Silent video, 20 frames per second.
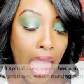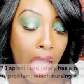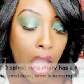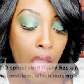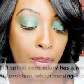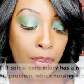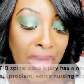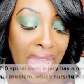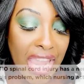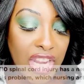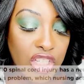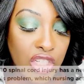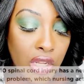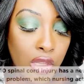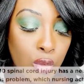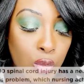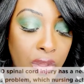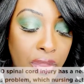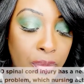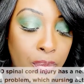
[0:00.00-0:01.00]
A
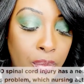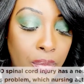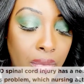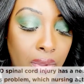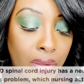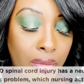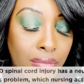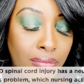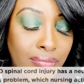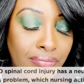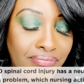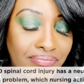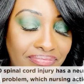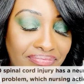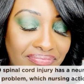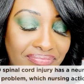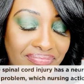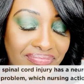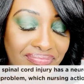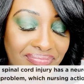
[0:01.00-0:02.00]
patient with
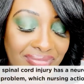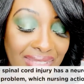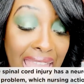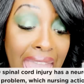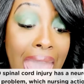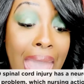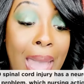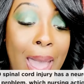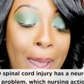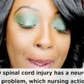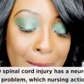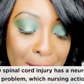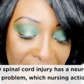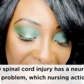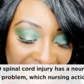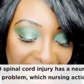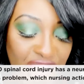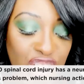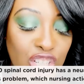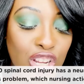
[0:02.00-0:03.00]
a
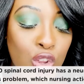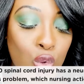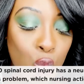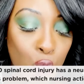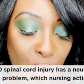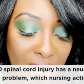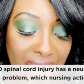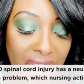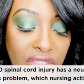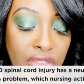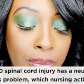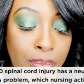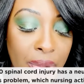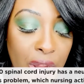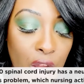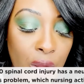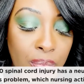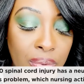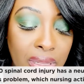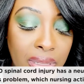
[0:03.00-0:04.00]
patient with
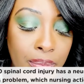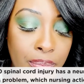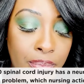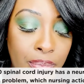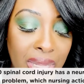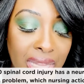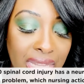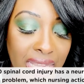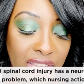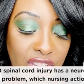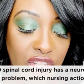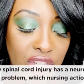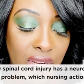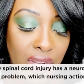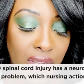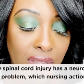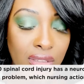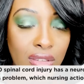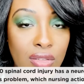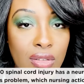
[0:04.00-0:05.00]

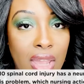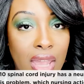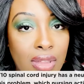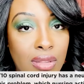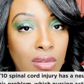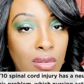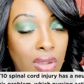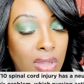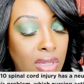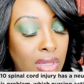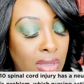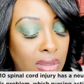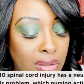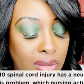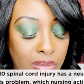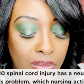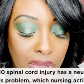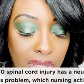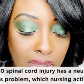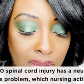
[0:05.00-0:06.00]
paraplegia, you guys know I can't
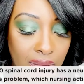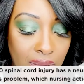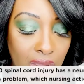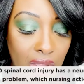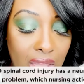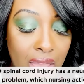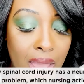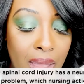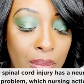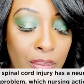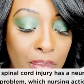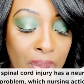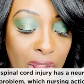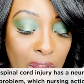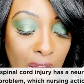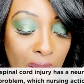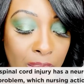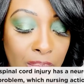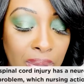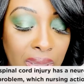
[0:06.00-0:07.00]
speak,
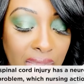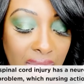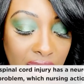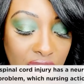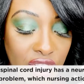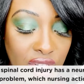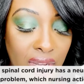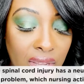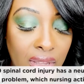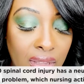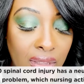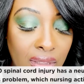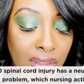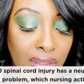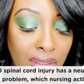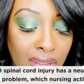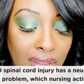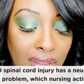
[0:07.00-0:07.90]
paraplegia,